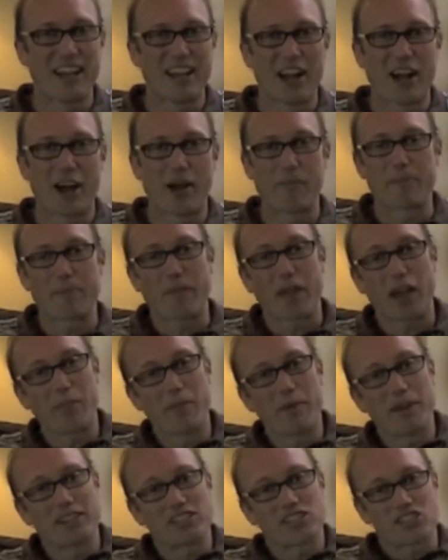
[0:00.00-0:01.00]
I
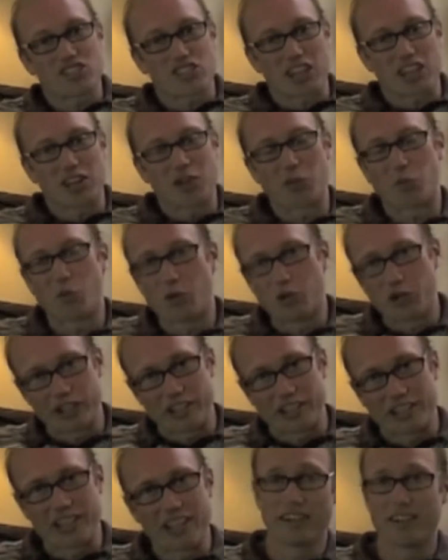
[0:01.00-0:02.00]
met Stan
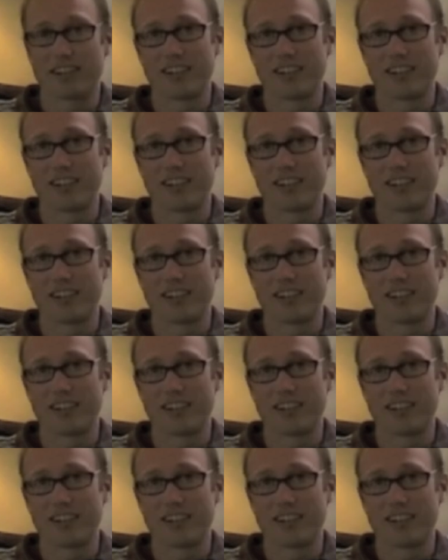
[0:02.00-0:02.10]
Wood